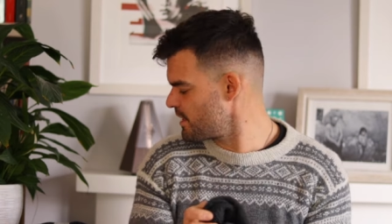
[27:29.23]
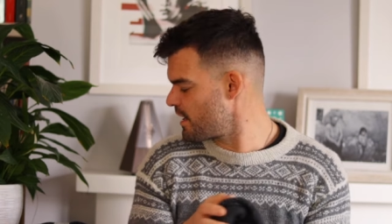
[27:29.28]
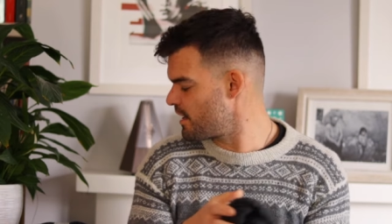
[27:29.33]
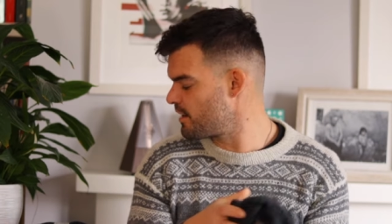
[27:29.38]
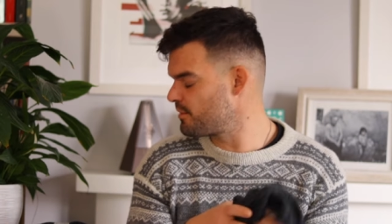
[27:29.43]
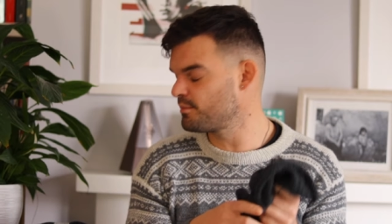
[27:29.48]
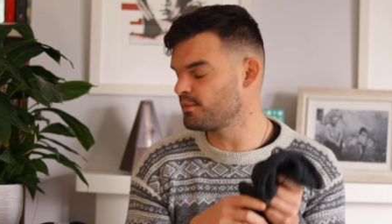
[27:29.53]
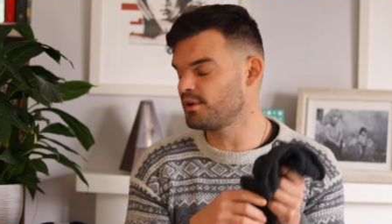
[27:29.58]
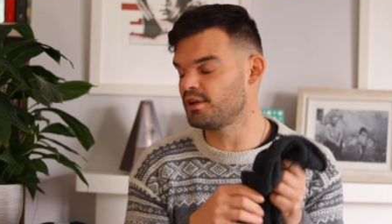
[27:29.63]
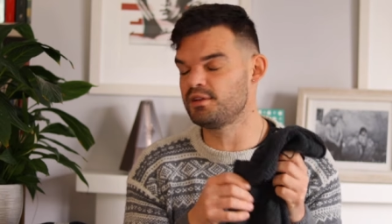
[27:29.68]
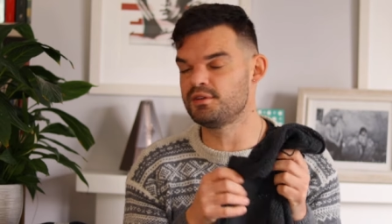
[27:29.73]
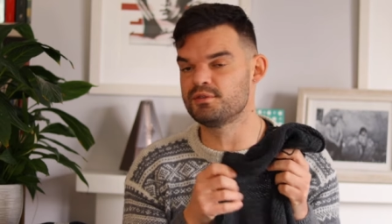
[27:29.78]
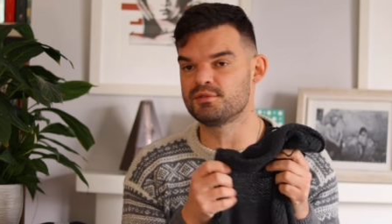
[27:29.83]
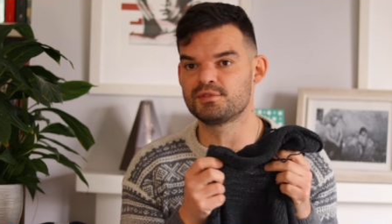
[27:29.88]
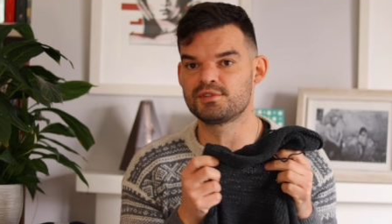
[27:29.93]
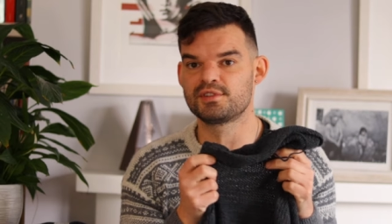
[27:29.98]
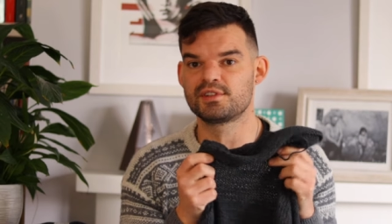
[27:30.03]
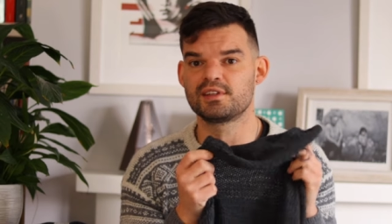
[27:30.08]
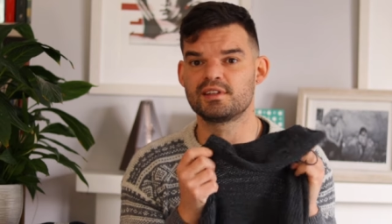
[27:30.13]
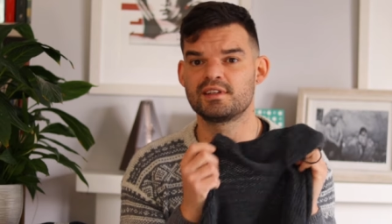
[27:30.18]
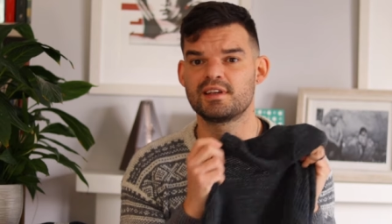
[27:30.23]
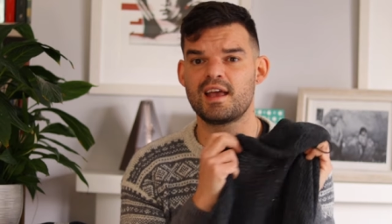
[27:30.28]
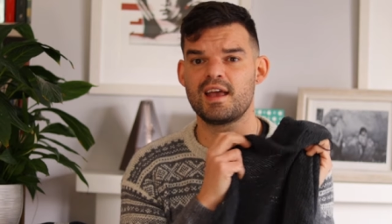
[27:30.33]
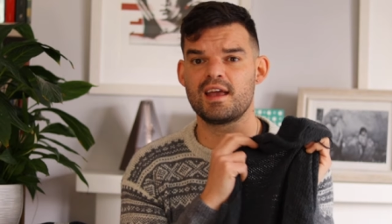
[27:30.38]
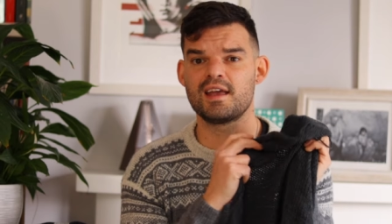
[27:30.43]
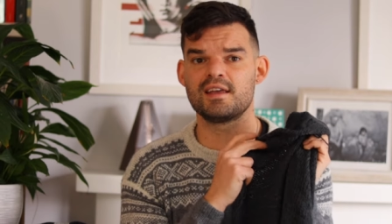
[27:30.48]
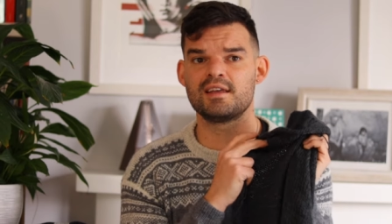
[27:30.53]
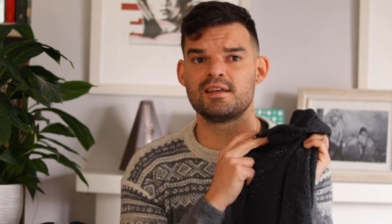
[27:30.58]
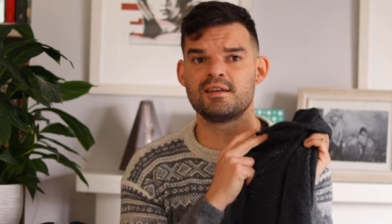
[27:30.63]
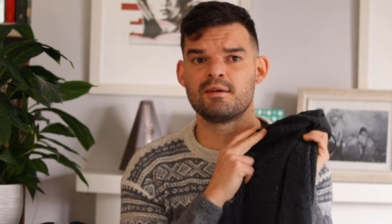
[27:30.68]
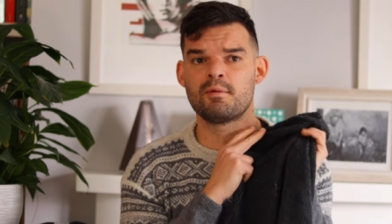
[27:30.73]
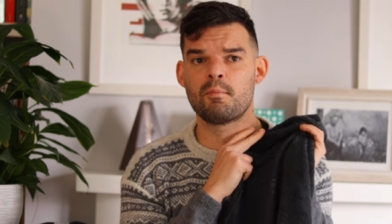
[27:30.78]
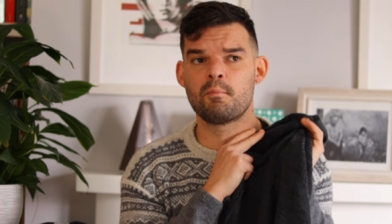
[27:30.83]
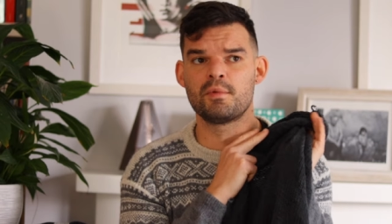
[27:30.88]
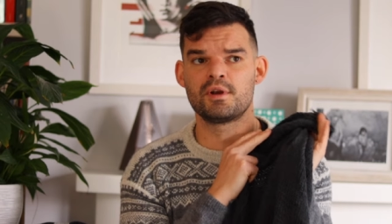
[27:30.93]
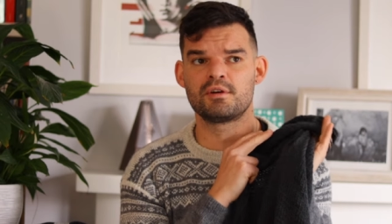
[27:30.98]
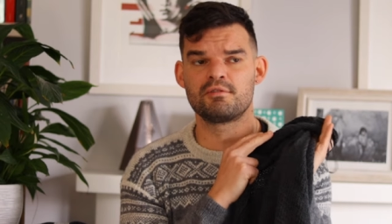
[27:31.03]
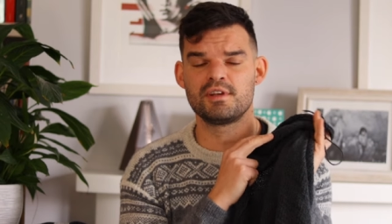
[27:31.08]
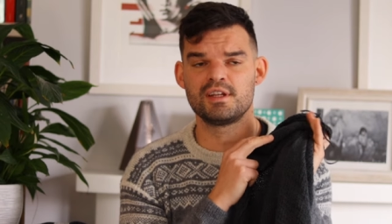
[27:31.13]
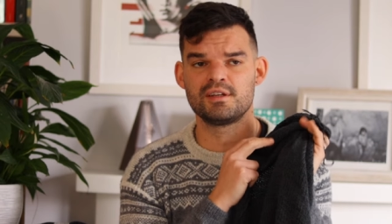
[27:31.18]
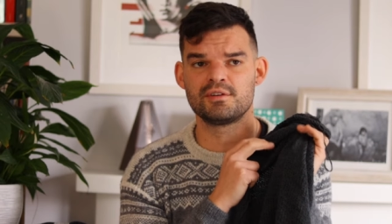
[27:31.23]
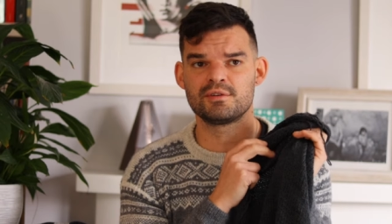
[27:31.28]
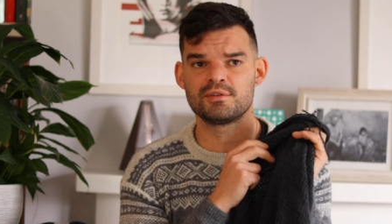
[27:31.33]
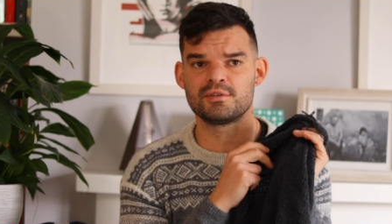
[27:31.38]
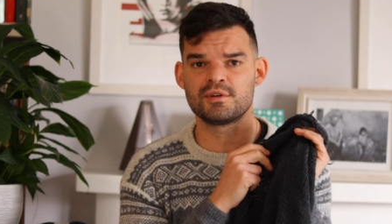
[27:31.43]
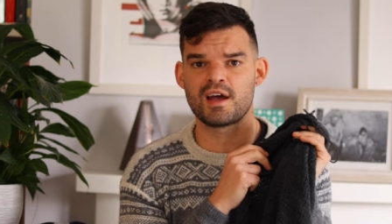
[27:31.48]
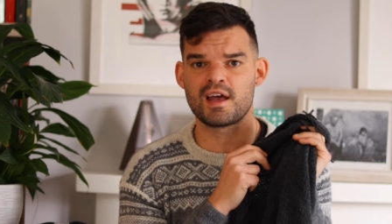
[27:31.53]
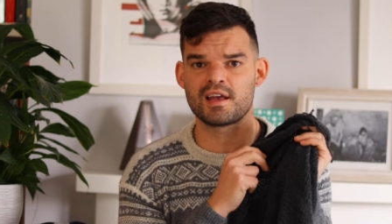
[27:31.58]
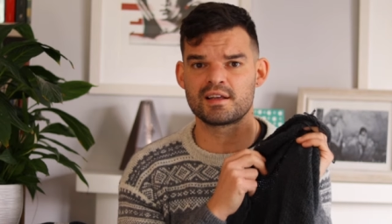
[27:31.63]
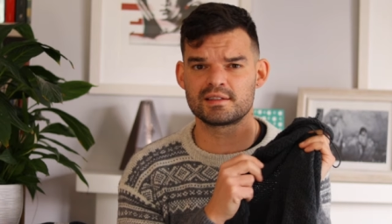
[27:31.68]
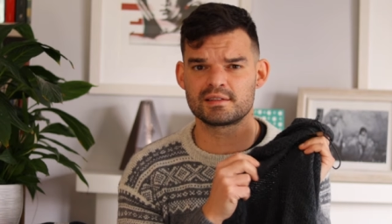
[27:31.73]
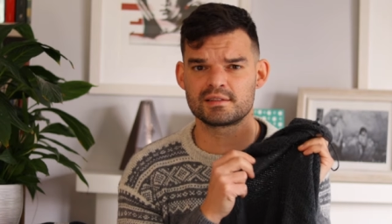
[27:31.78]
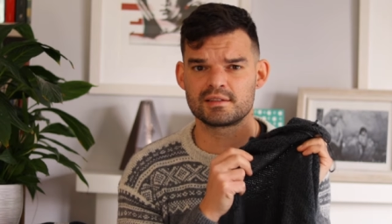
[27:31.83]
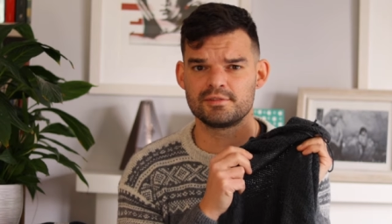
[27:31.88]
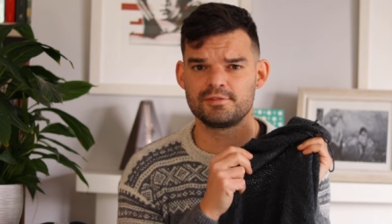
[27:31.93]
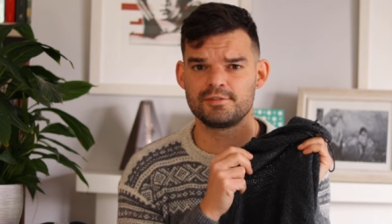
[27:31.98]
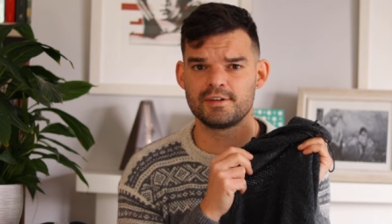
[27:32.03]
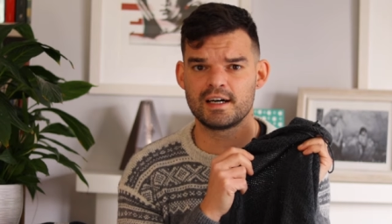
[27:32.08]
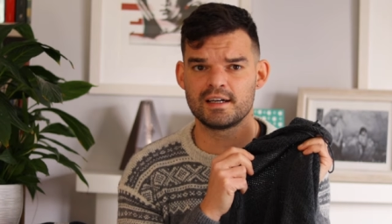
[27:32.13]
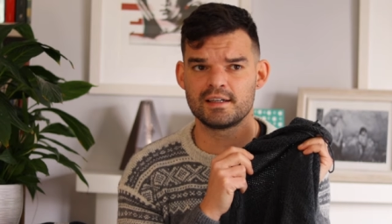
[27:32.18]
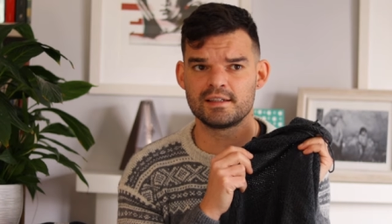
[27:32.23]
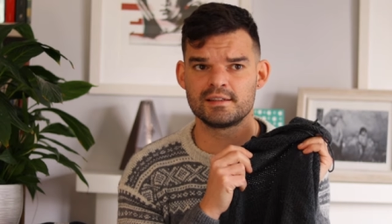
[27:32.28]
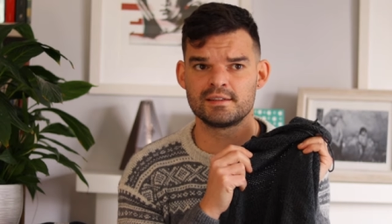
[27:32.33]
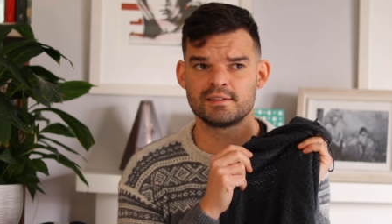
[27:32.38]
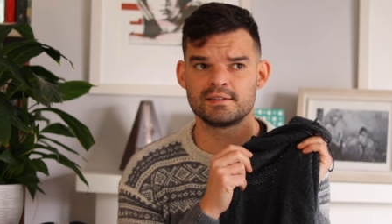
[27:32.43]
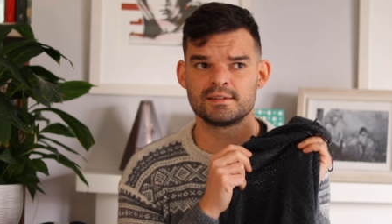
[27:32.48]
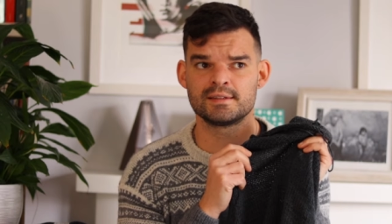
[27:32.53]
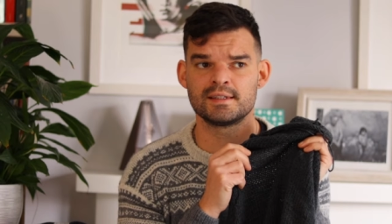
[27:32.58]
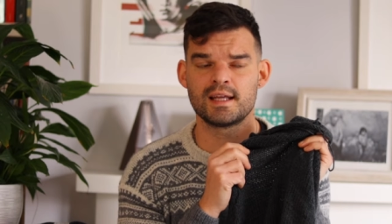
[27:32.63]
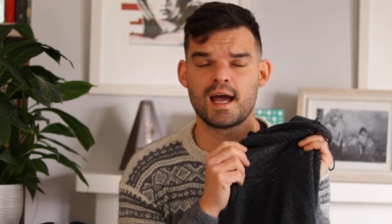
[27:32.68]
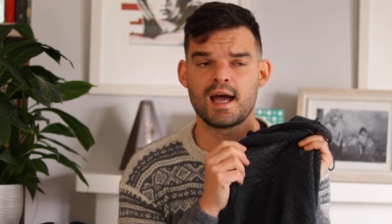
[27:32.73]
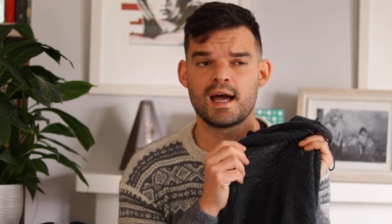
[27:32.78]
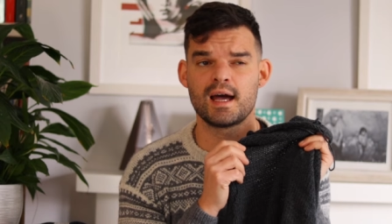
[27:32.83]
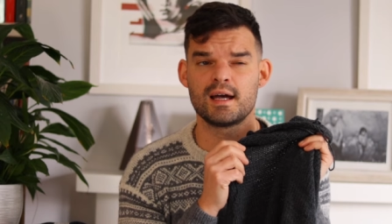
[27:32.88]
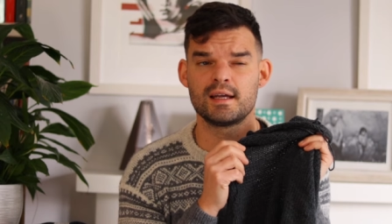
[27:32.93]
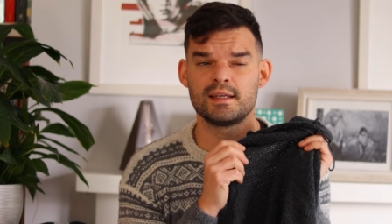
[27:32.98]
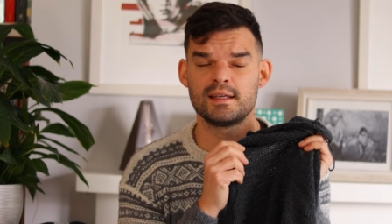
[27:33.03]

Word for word: I'm using a merino extra fine uh,